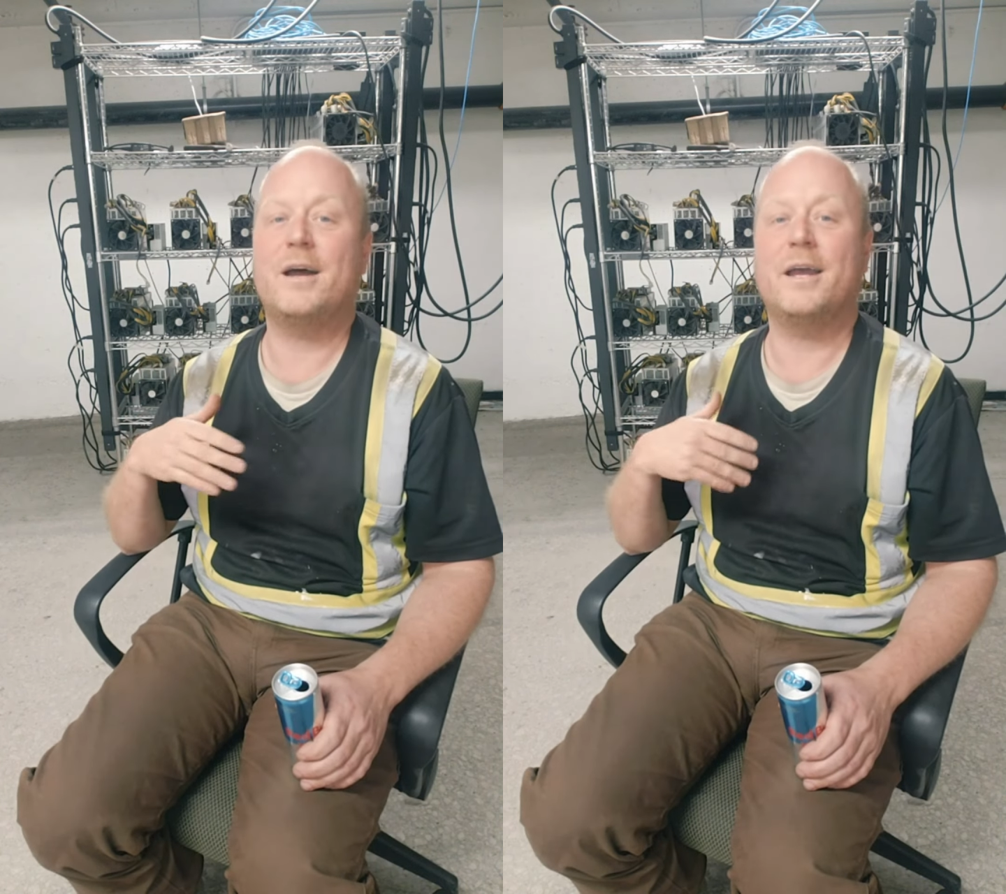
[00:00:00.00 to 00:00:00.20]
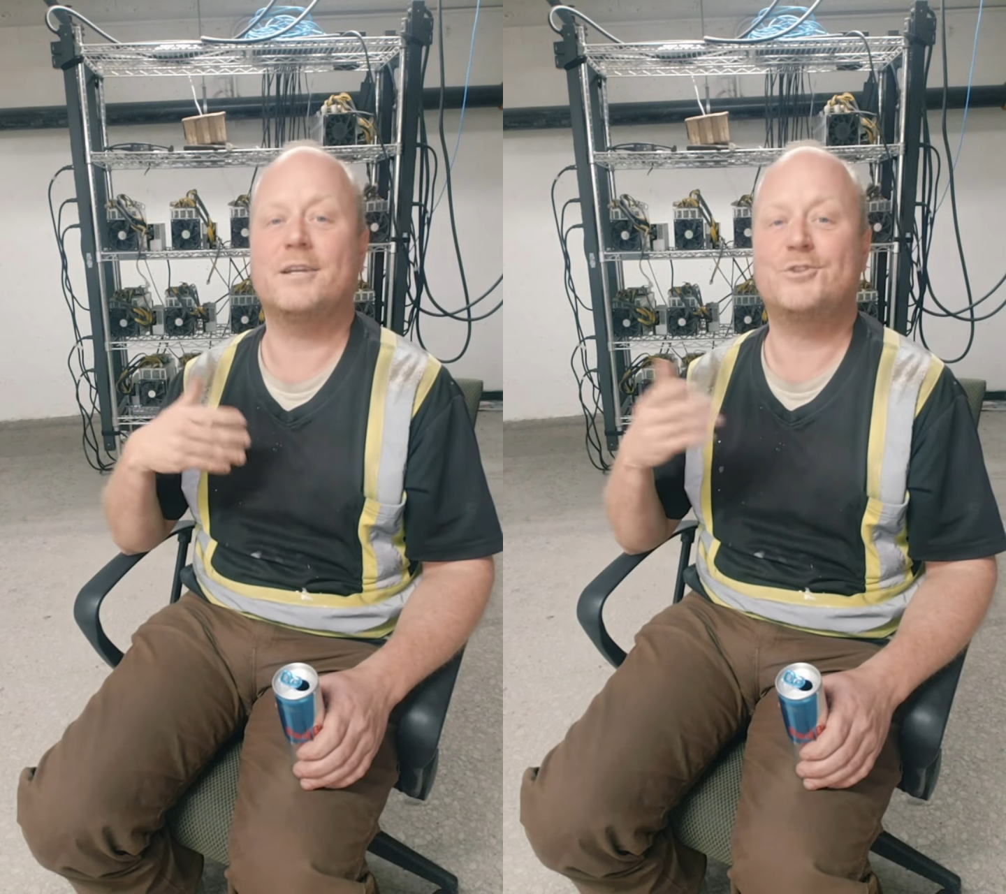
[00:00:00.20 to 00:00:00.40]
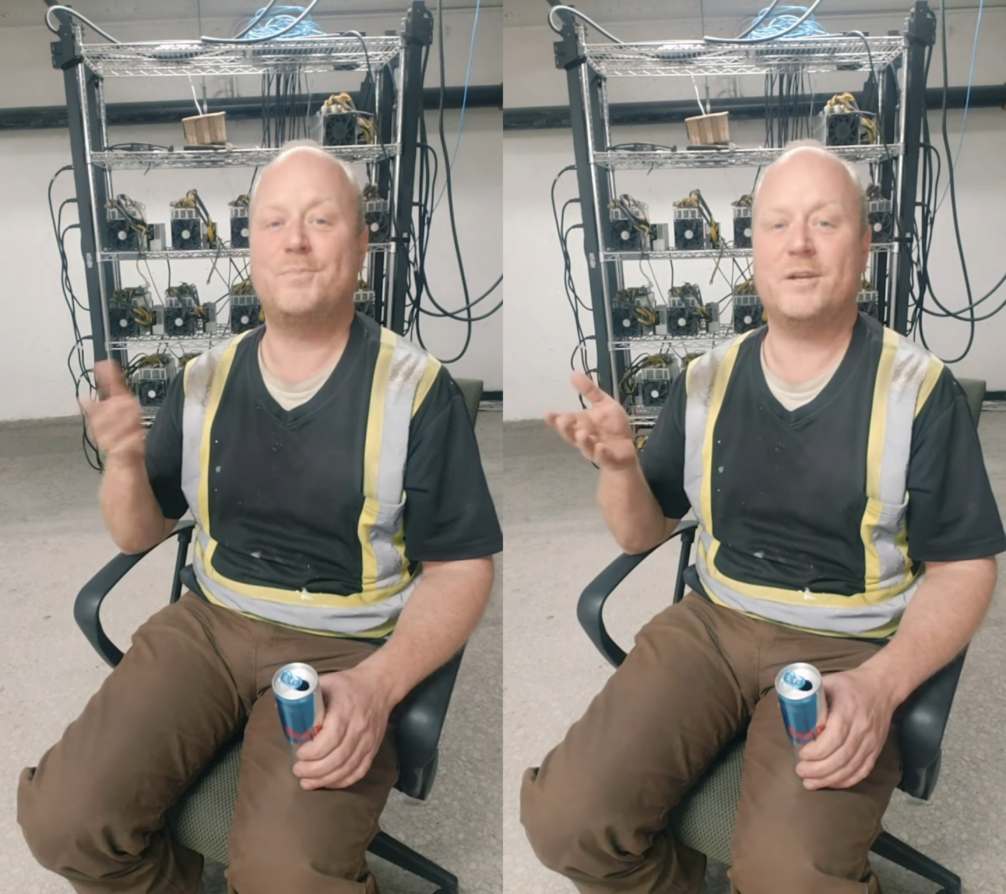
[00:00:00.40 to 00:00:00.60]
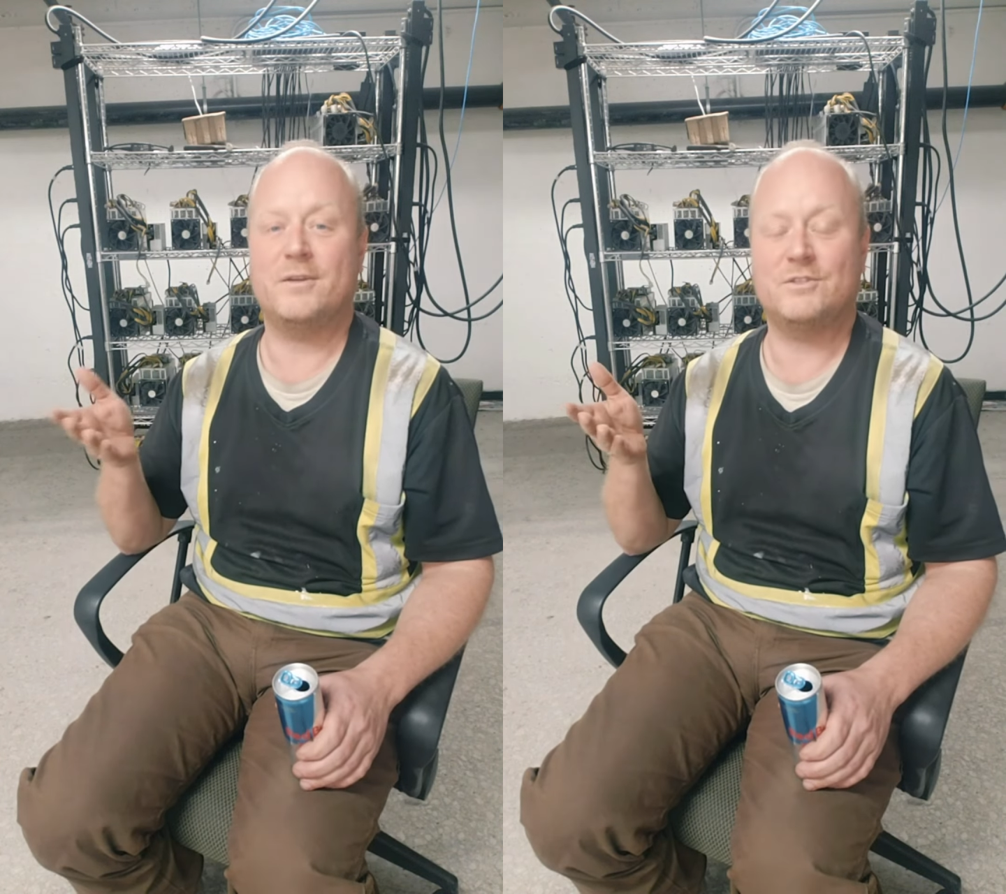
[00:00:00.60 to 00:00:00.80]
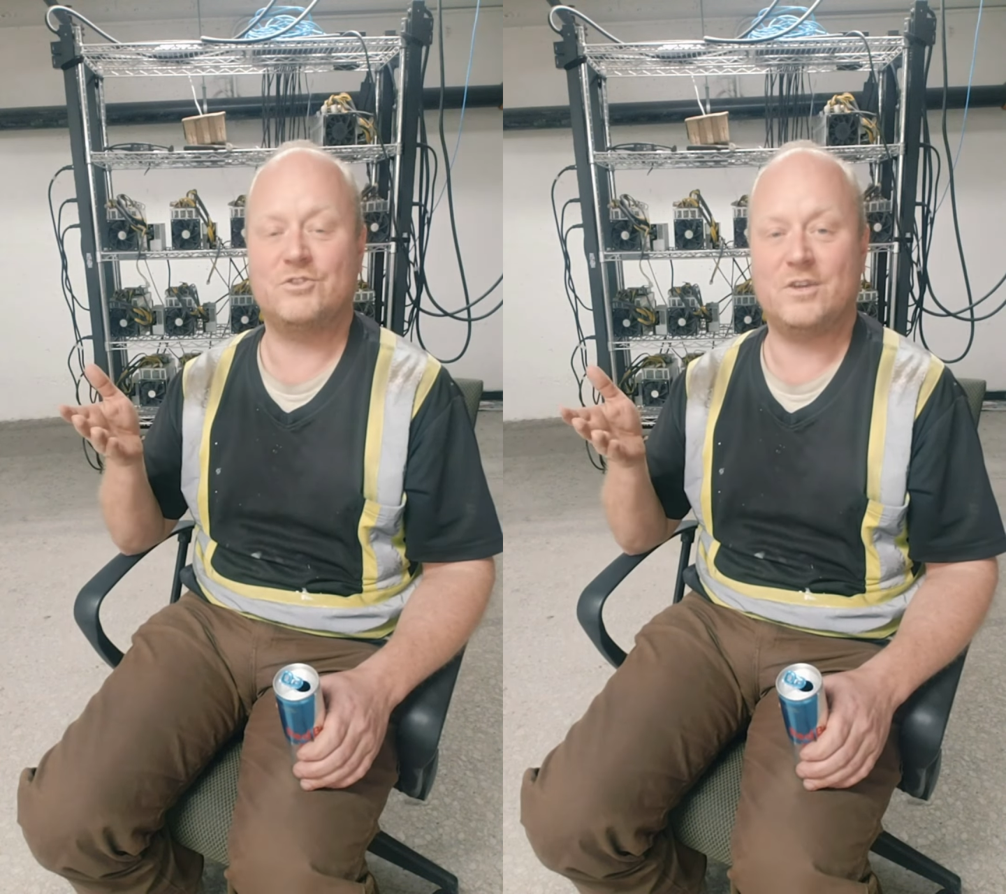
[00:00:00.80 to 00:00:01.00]
I
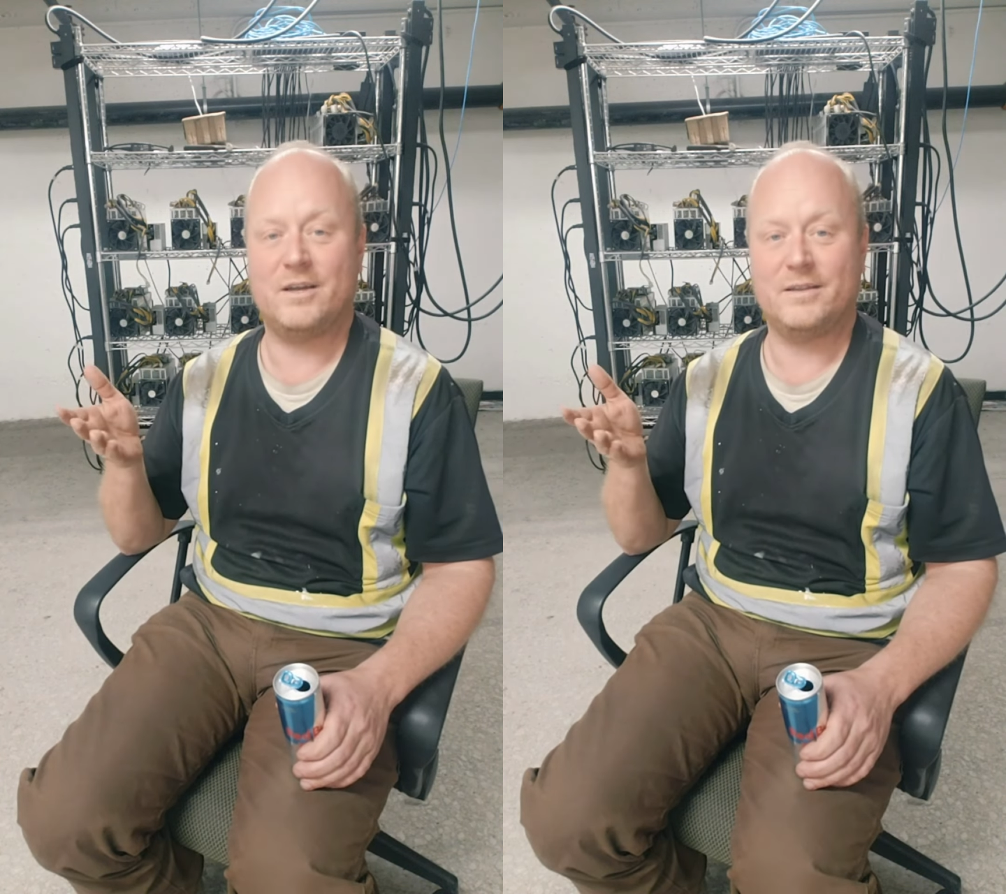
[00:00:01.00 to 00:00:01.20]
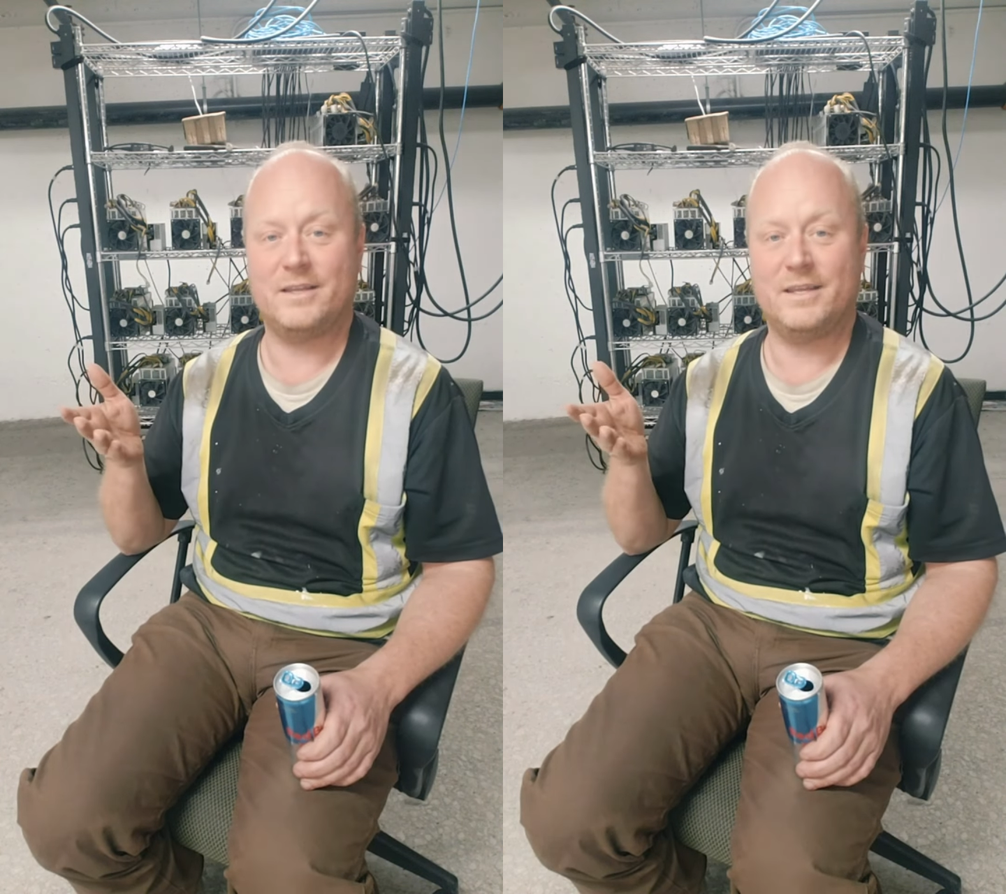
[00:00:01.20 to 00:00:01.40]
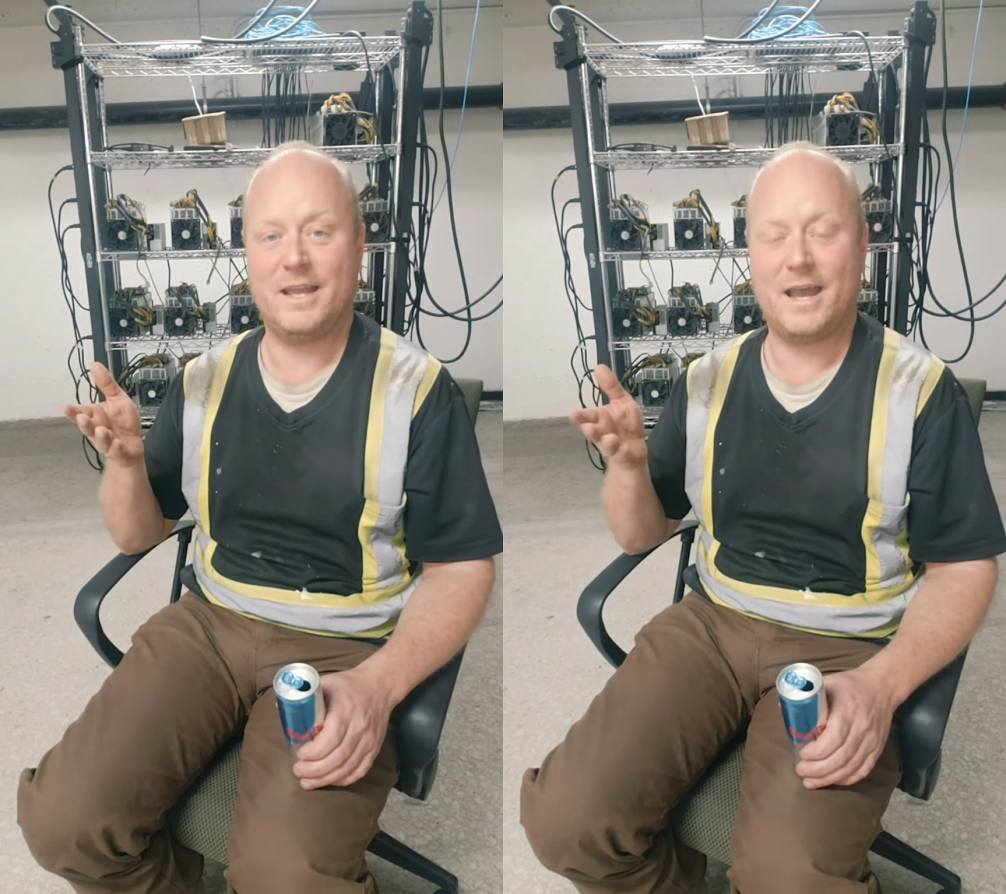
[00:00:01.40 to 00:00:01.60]
experienced on the